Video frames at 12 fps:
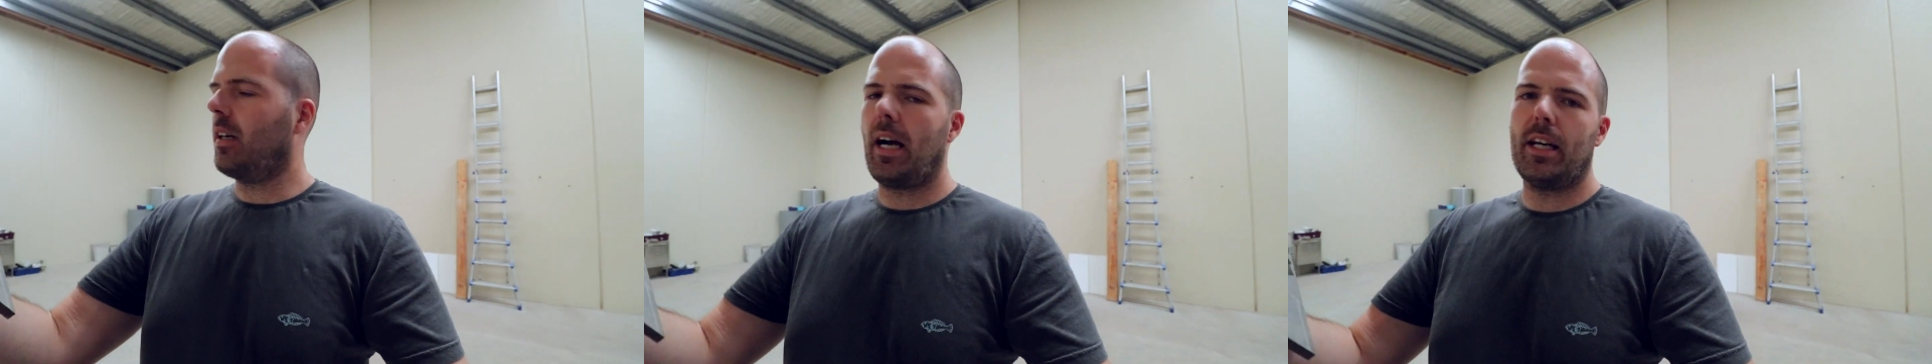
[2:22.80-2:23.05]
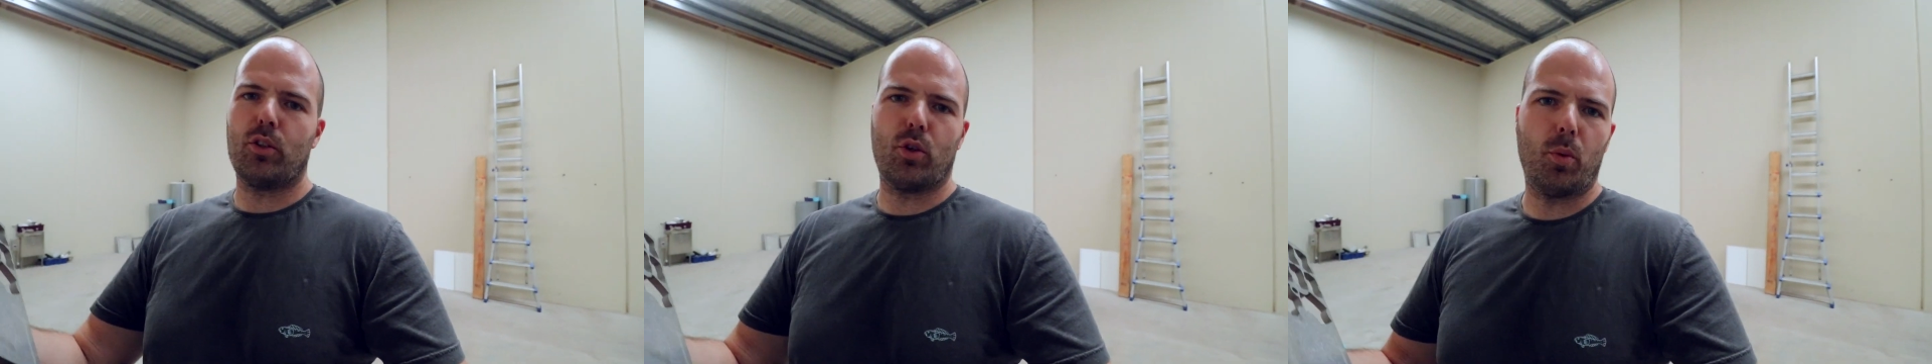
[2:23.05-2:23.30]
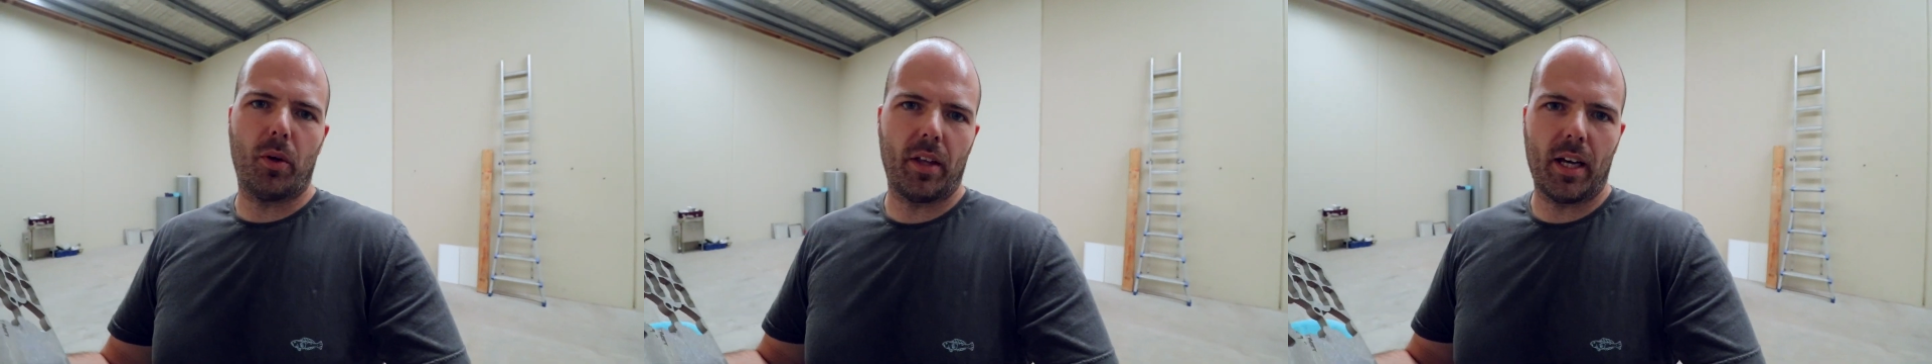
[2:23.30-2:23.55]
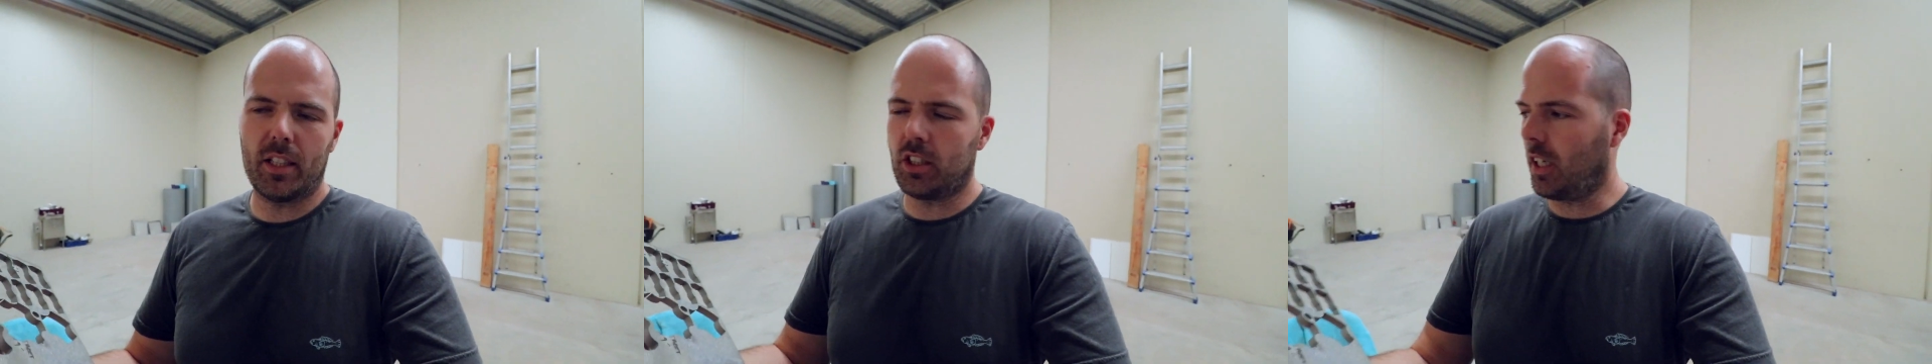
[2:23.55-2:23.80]
I don't know what
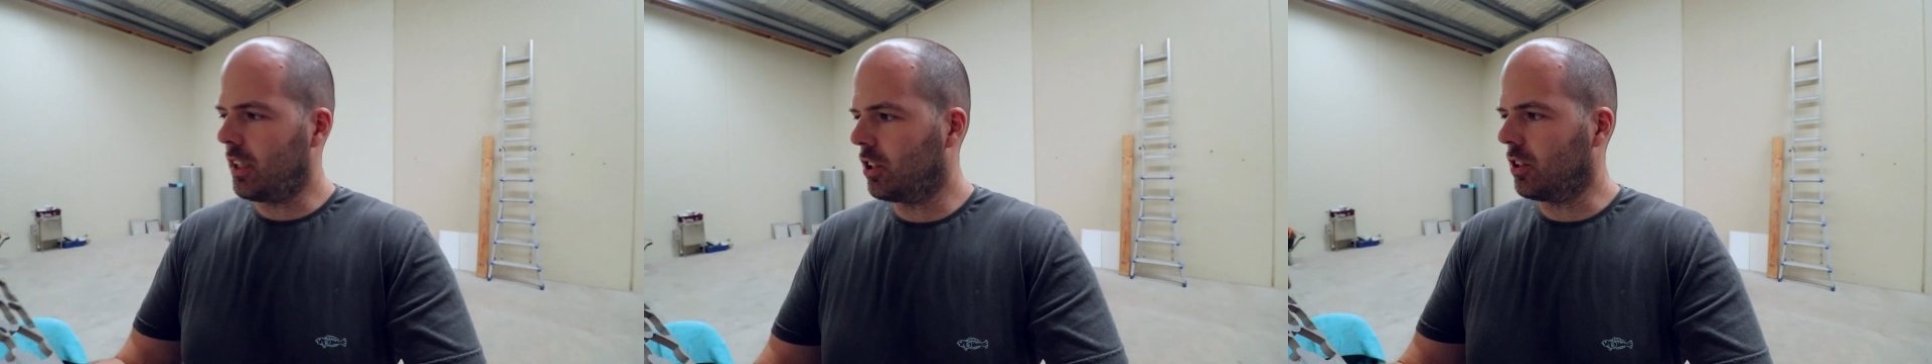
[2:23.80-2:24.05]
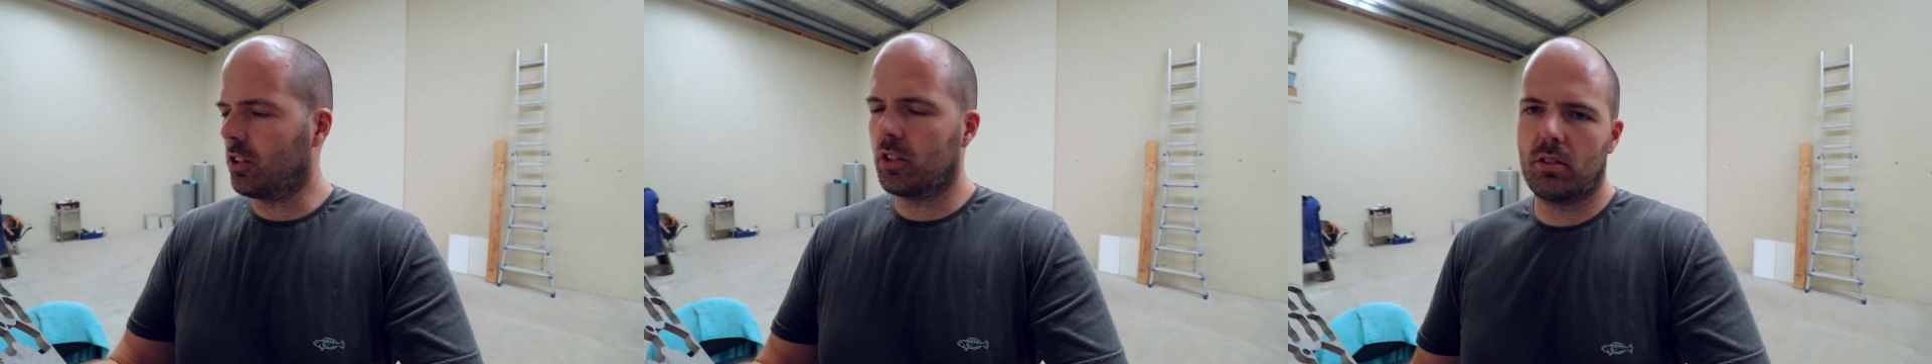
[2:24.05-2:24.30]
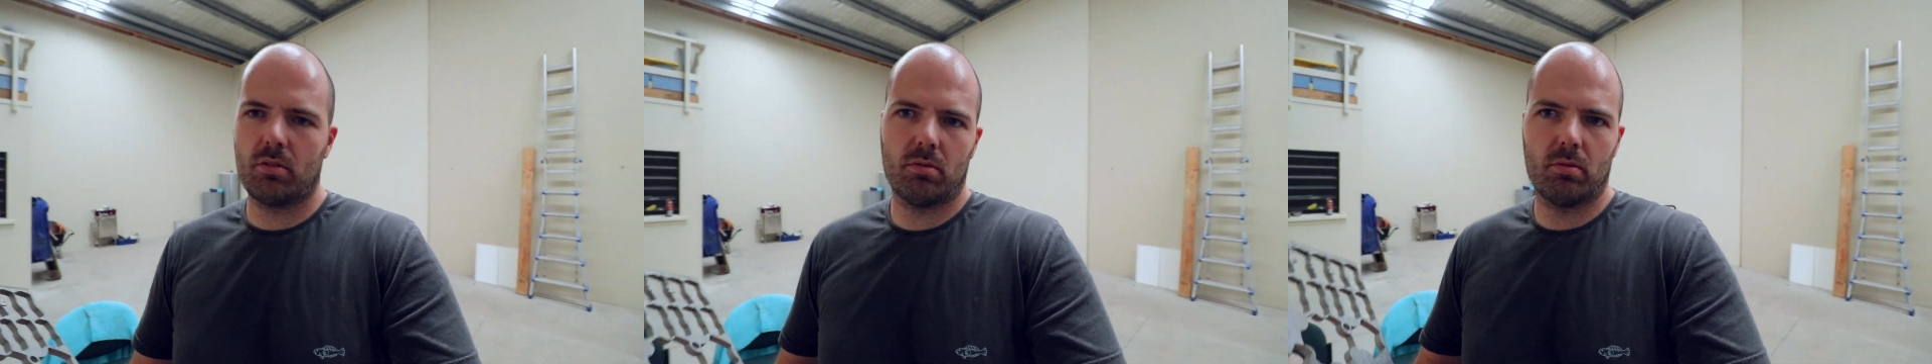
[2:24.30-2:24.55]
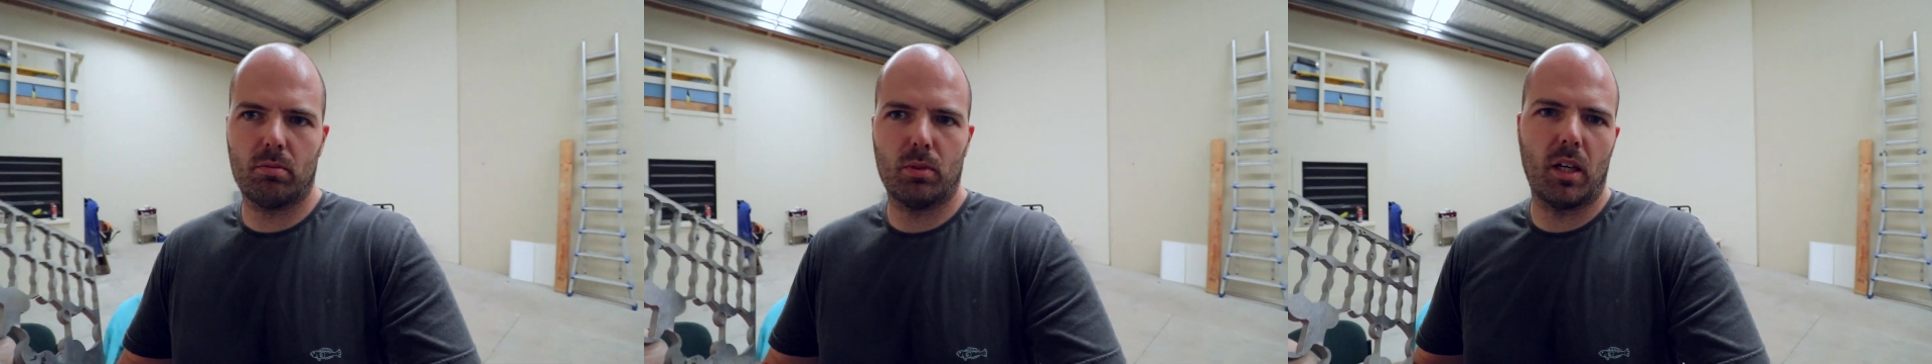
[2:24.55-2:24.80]
that is in inches,
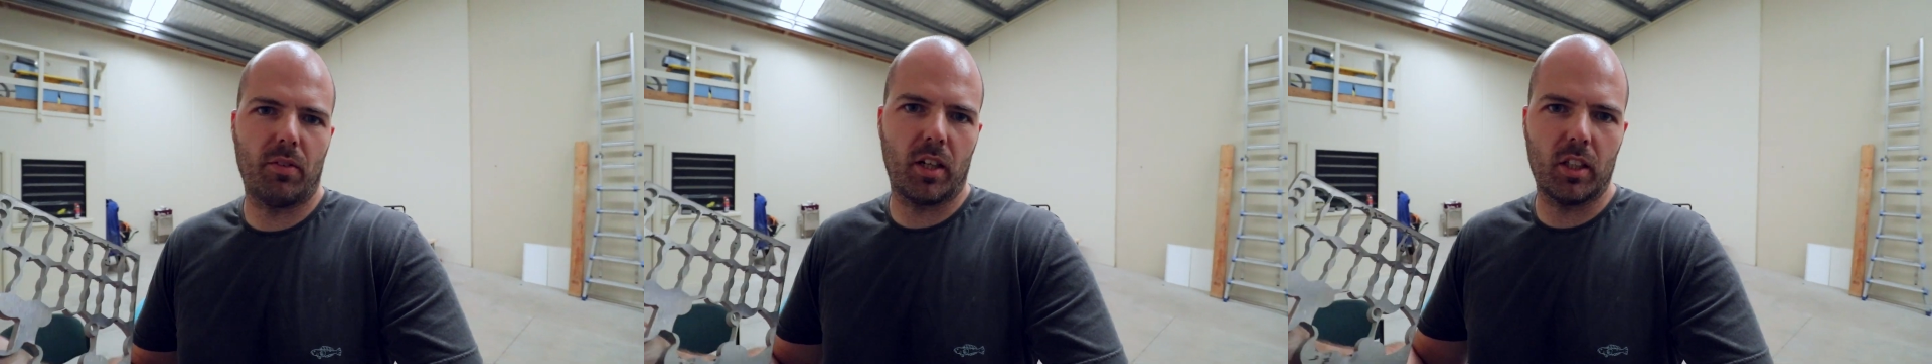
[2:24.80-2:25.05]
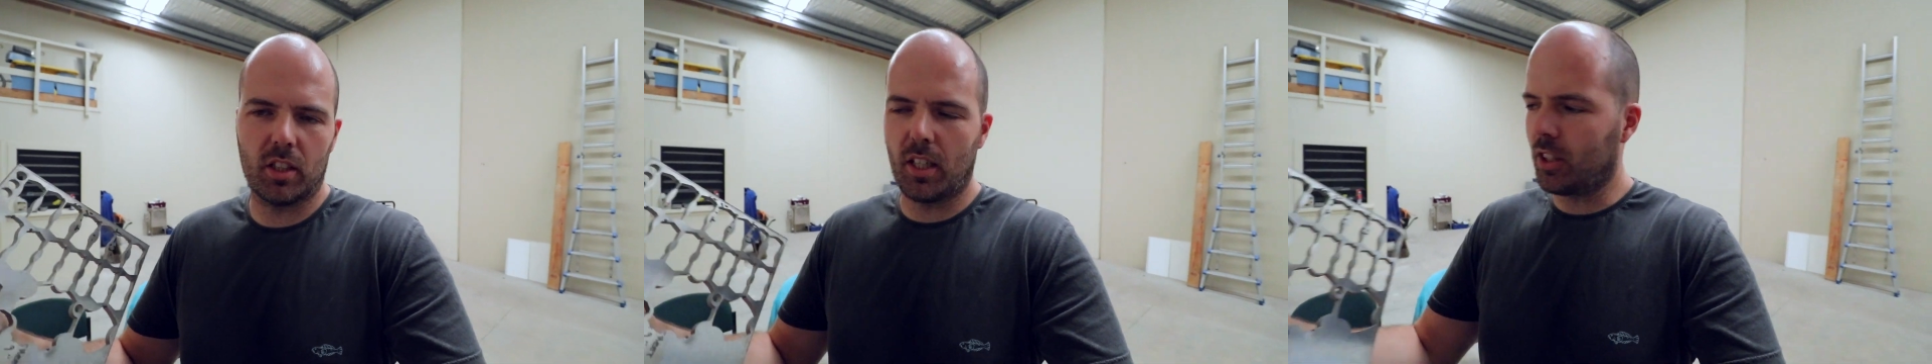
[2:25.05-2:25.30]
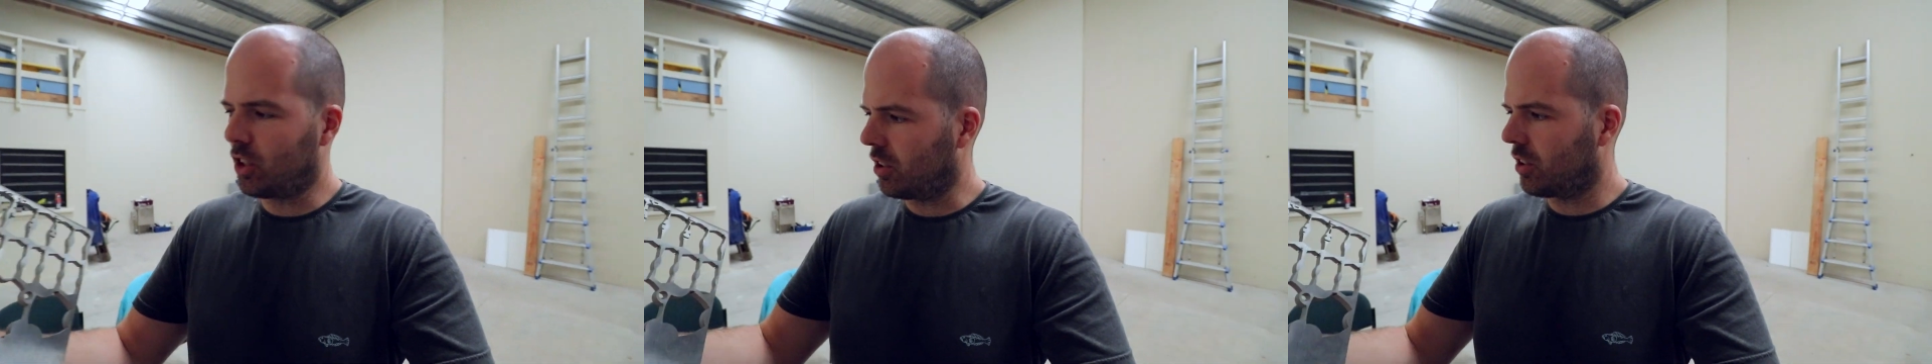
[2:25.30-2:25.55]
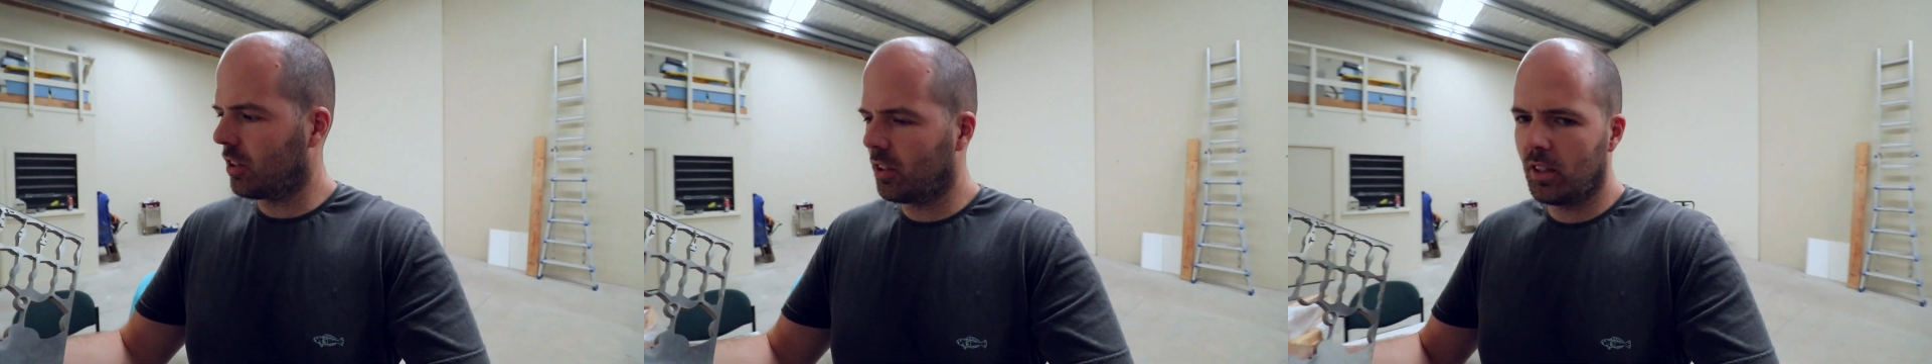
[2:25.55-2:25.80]
whatever it is in
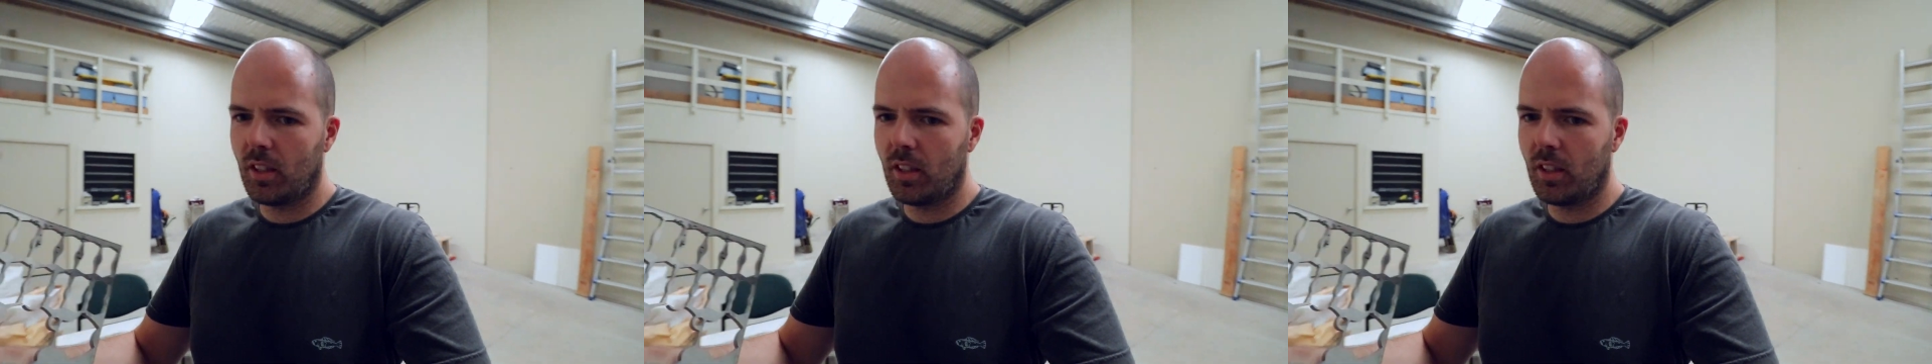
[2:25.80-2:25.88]
inches.